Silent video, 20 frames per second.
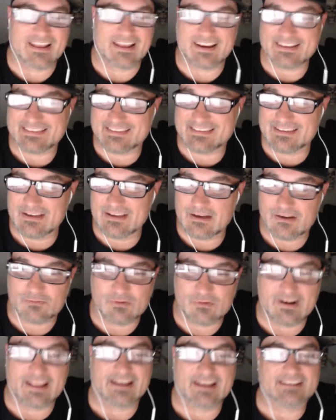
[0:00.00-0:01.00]

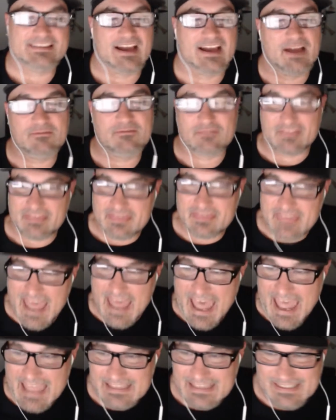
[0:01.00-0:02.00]
out of time for
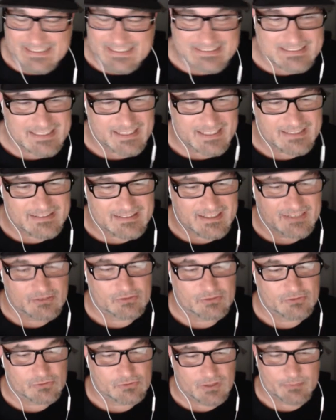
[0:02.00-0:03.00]
that, let's get into
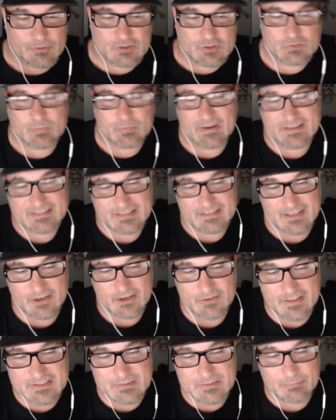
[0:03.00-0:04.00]
Grimmer Space because I
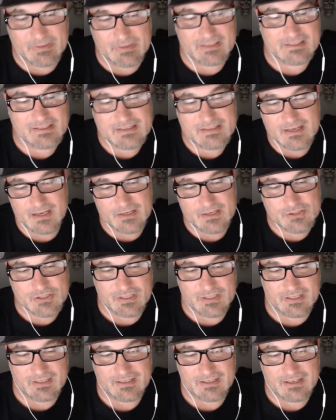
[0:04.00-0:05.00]
know that's a big
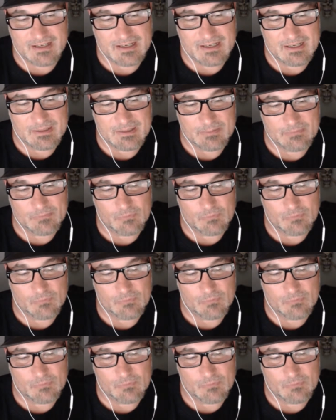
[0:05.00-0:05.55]
discussion. I've